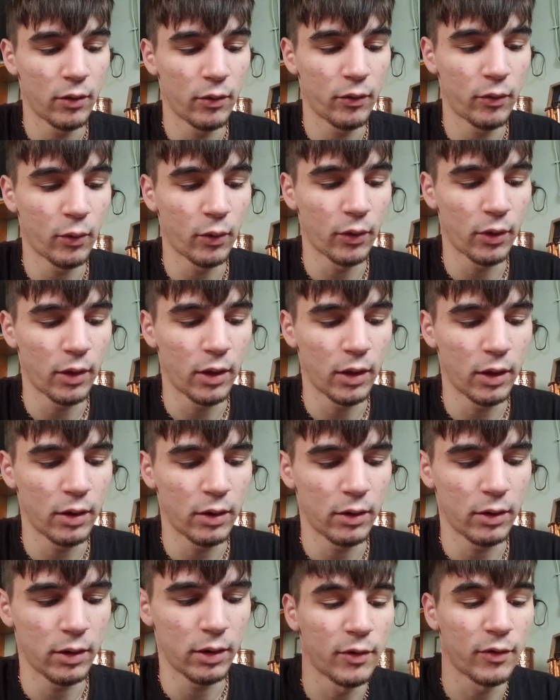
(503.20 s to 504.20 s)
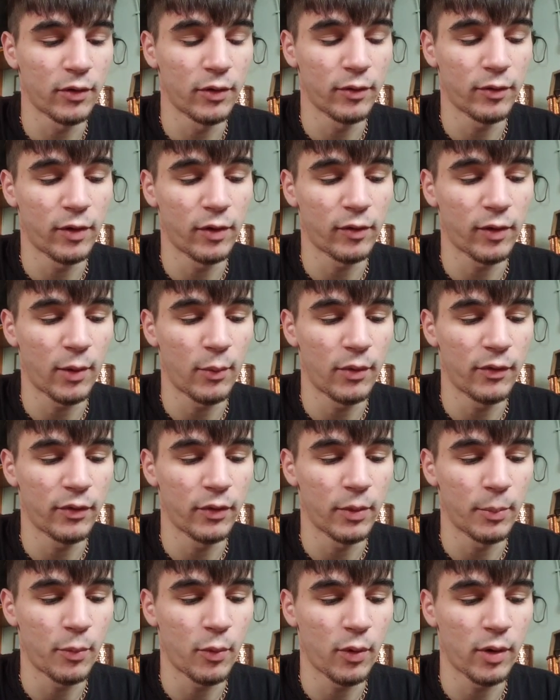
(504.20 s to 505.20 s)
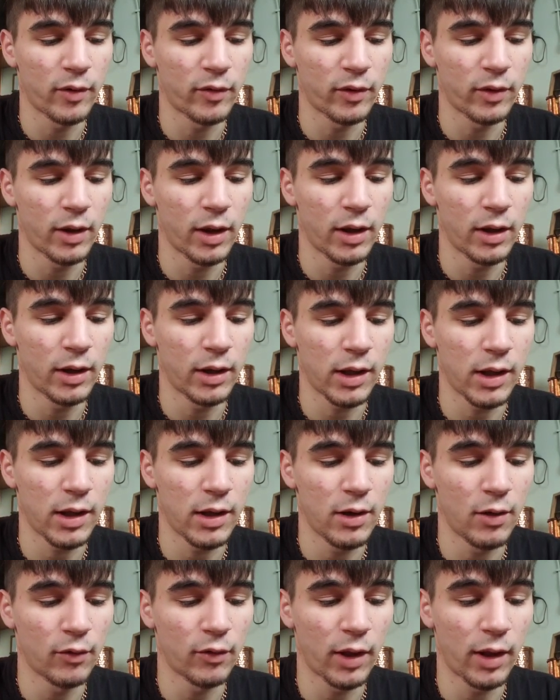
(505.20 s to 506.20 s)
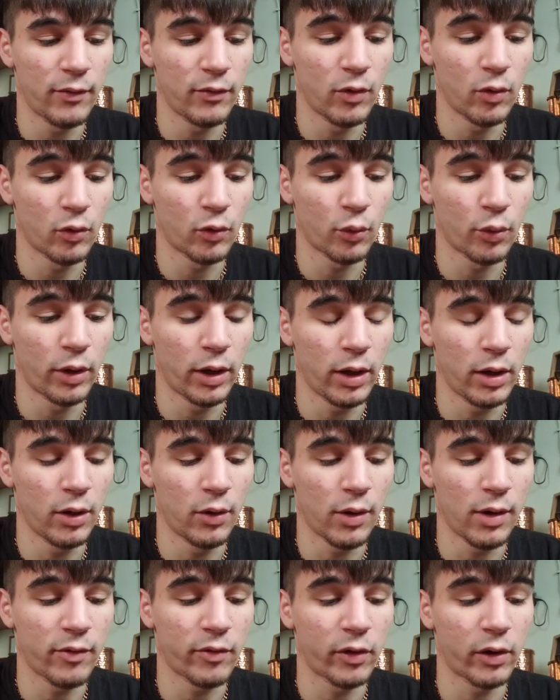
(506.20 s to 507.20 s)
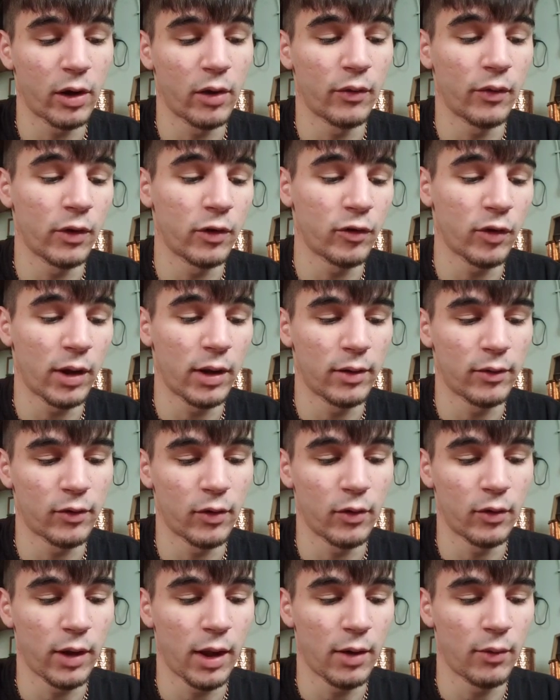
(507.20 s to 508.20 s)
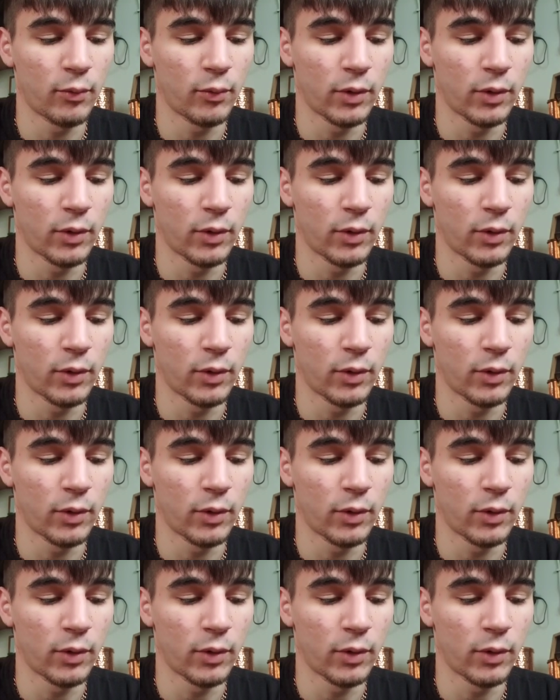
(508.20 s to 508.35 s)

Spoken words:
for the, or since I went for the poison, and he knows I have no tornado, he's going to go for the giant, so yeah,